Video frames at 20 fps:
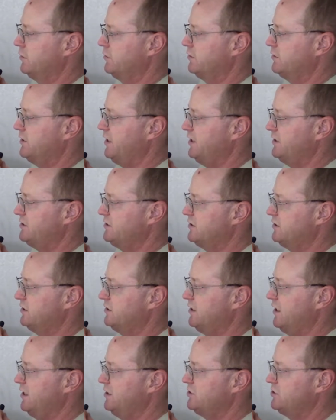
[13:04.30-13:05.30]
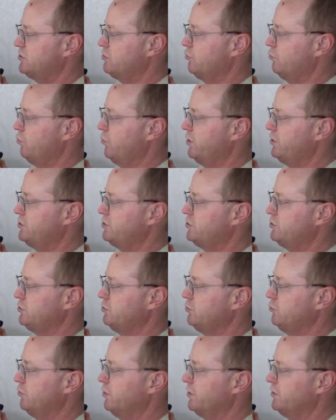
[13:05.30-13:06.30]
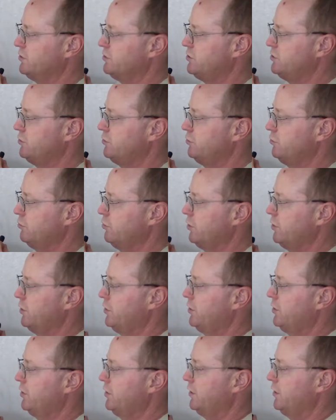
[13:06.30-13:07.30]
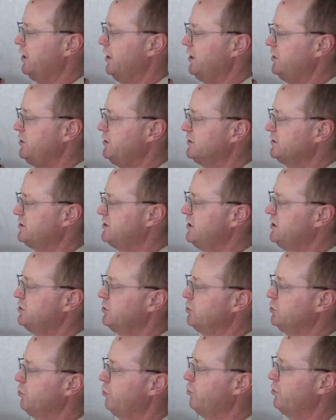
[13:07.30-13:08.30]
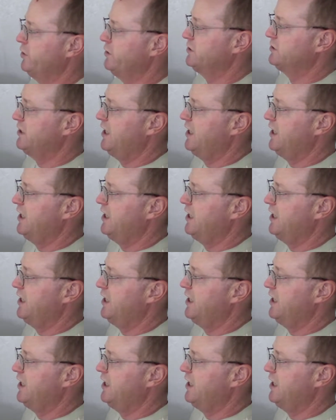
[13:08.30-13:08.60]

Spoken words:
Test 1 2 1 2, and you can see the noise,